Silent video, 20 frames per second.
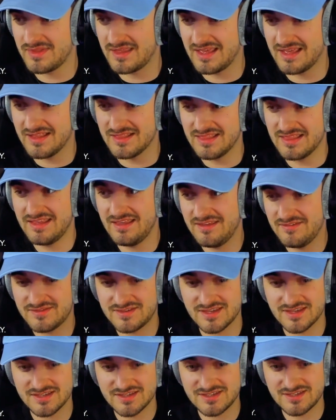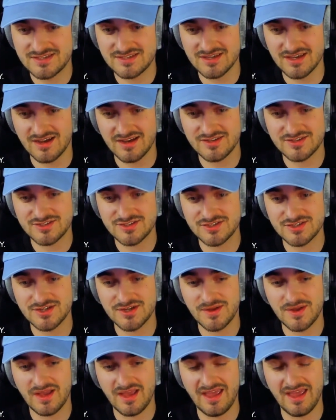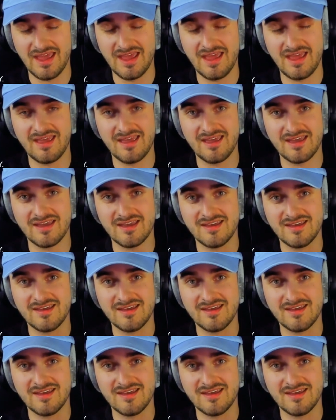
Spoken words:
leaves such a